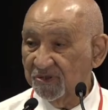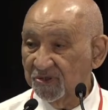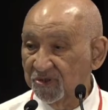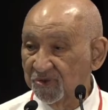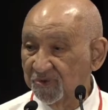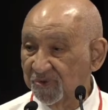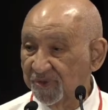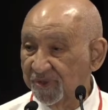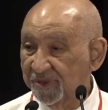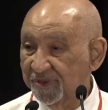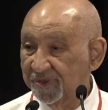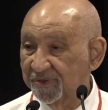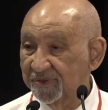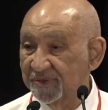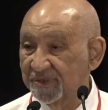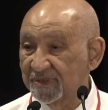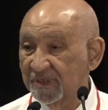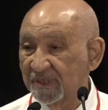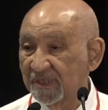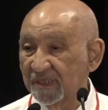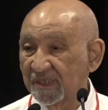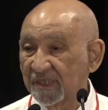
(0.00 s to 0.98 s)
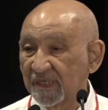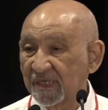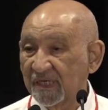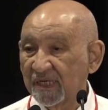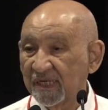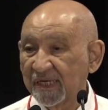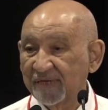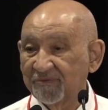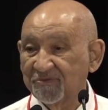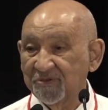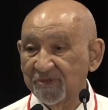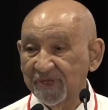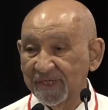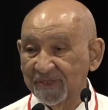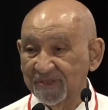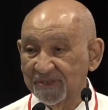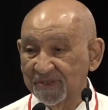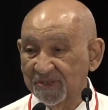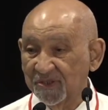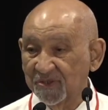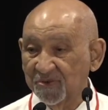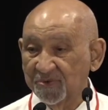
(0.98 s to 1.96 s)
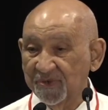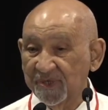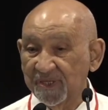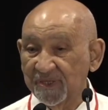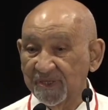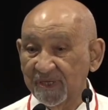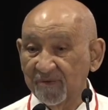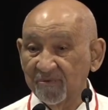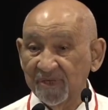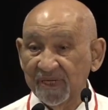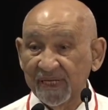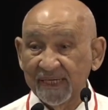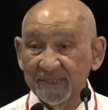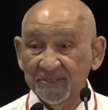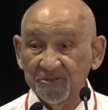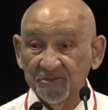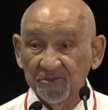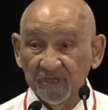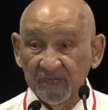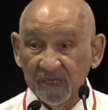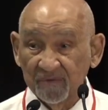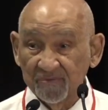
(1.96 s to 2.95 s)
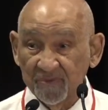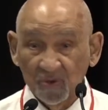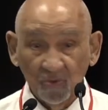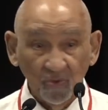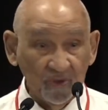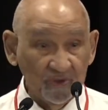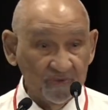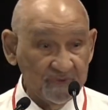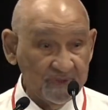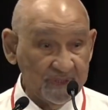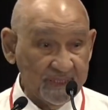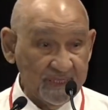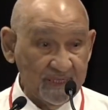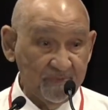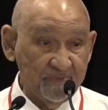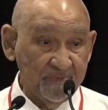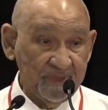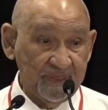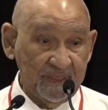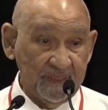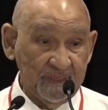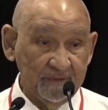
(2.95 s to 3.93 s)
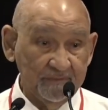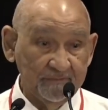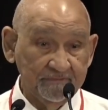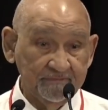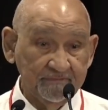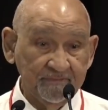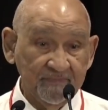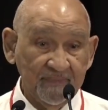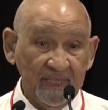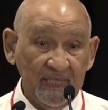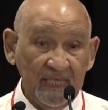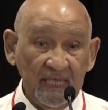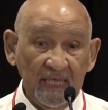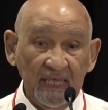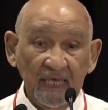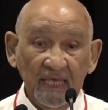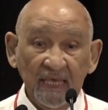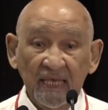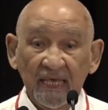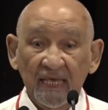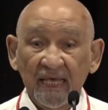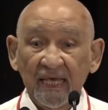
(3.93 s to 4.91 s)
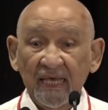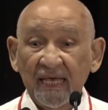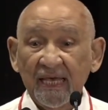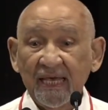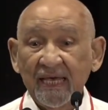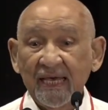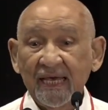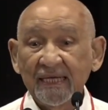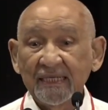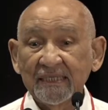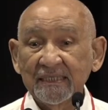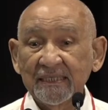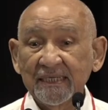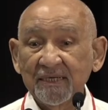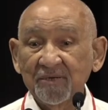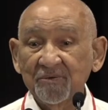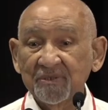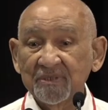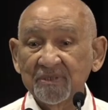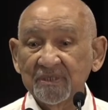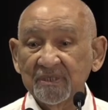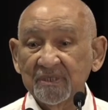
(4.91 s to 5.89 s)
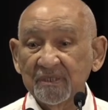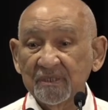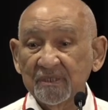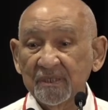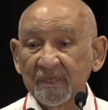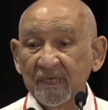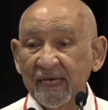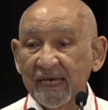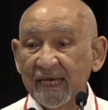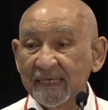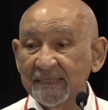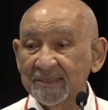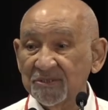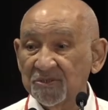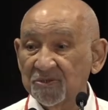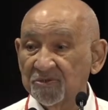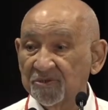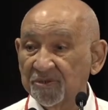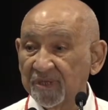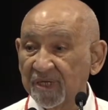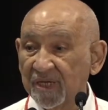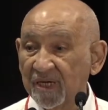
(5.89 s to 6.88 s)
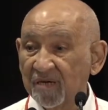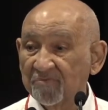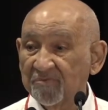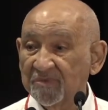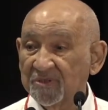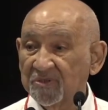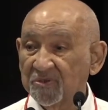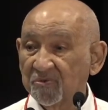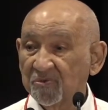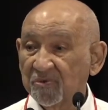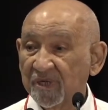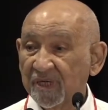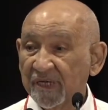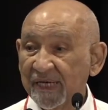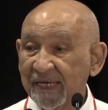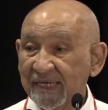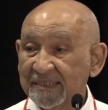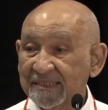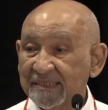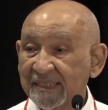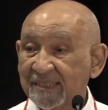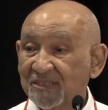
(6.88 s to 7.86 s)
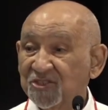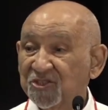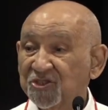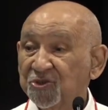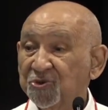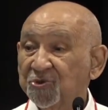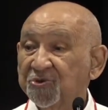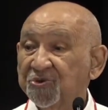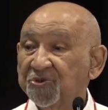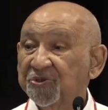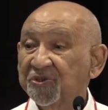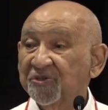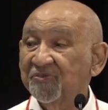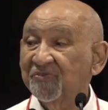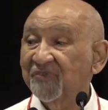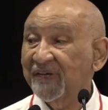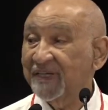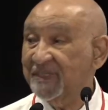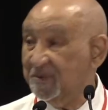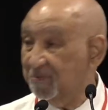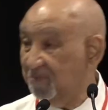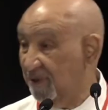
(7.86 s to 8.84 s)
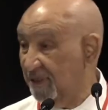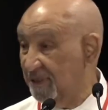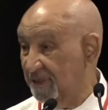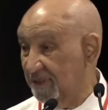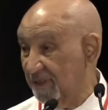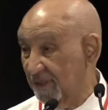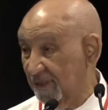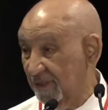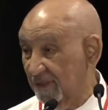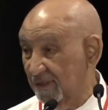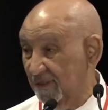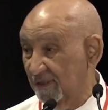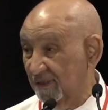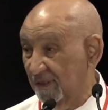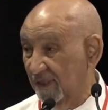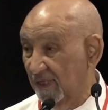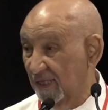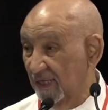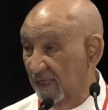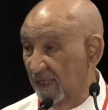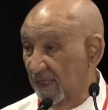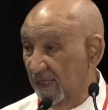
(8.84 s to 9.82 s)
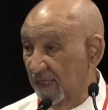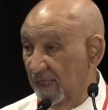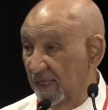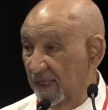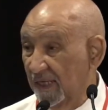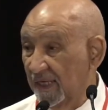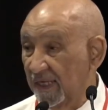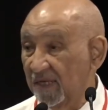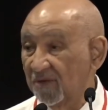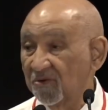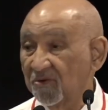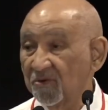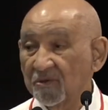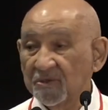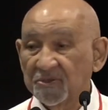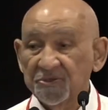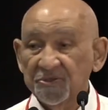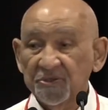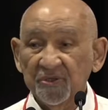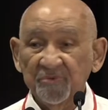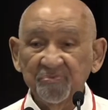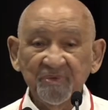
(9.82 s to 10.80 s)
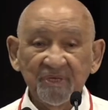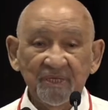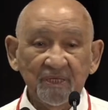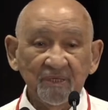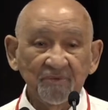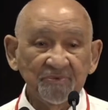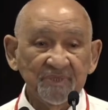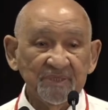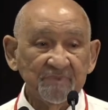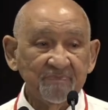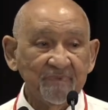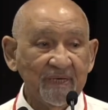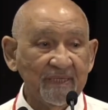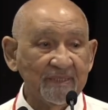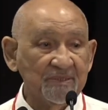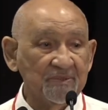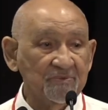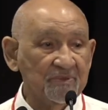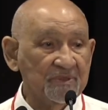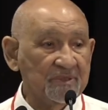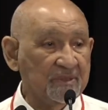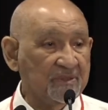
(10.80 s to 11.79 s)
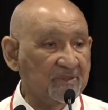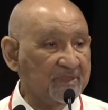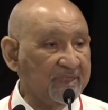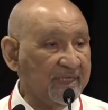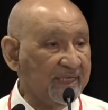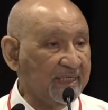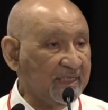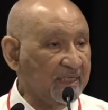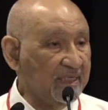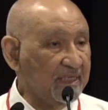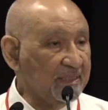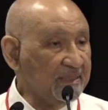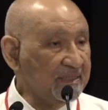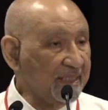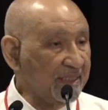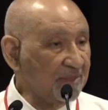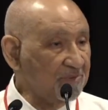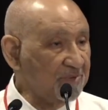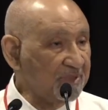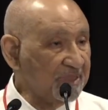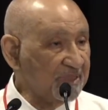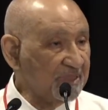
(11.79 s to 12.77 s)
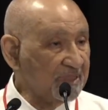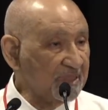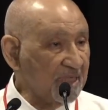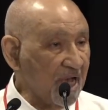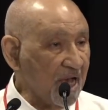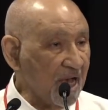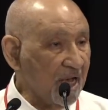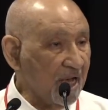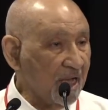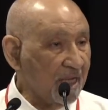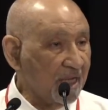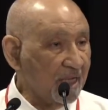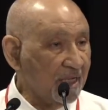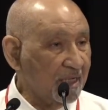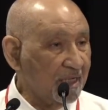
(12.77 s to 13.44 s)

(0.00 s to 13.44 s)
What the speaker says: 2 years, after you got the degree, they would ask you to come and work for the company. And they would ask you to come to work as a junior vice president. And of course, your immediate response was, is that with stock?